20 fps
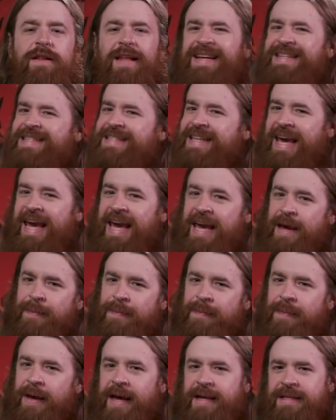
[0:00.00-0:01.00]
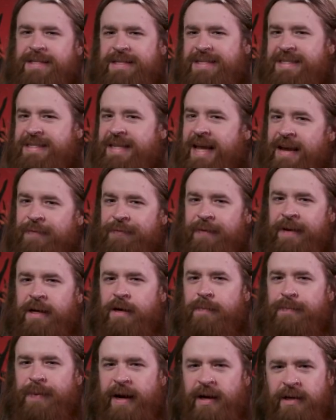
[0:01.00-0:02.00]
like tame and safe in
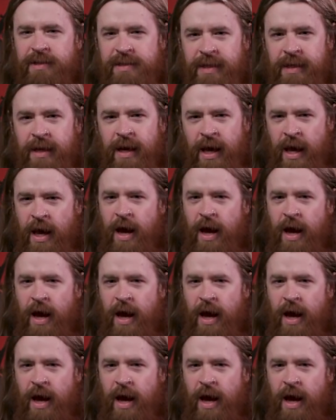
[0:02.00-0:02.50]
comparison.